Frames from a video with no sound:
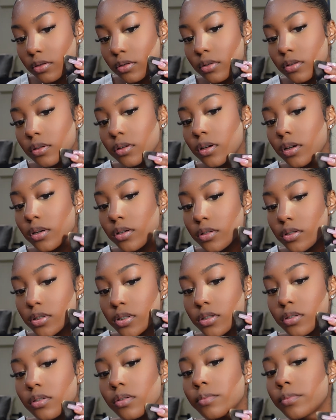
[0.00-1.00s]
And kind of
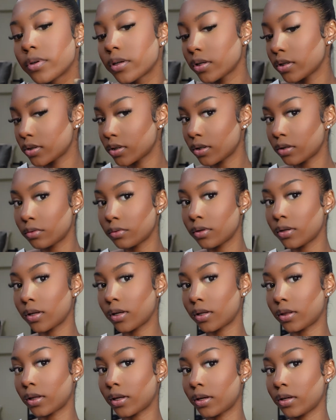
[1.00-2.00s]
just bring it down
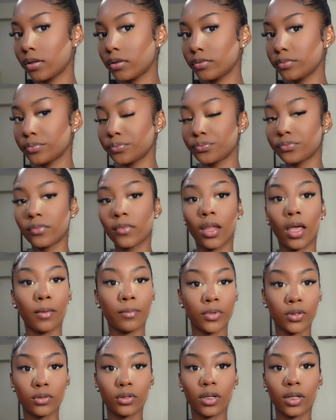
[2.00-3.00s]
like that. I'm
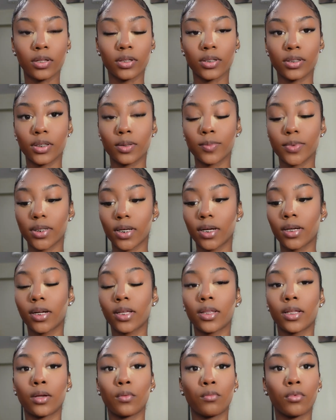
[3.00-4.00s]
gonna do that on the same side
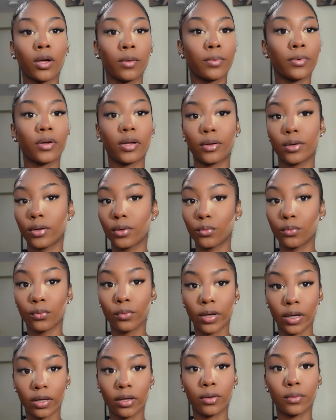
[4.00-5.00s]
and then wipe it away
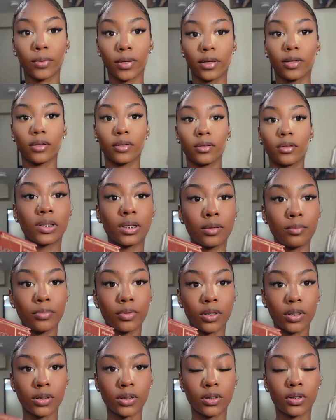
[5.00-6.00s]
right away. Same
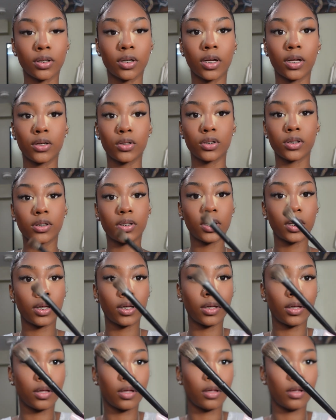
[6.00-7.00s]
bronzer and just
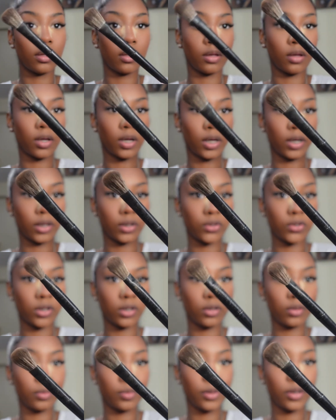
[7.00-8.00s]
a
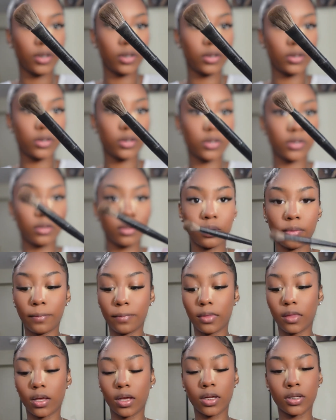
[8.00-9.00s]
eyeshadow brush
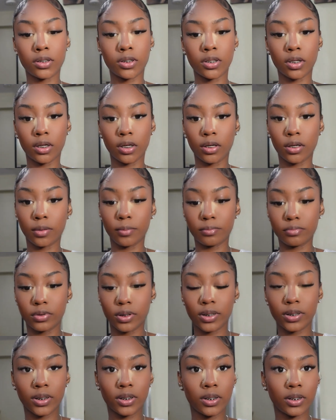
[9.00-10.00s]
and start
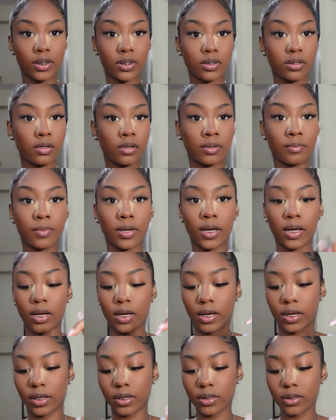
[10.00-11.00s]
blending this on my
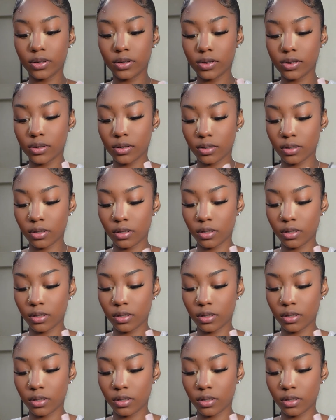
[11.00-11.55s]
eyes.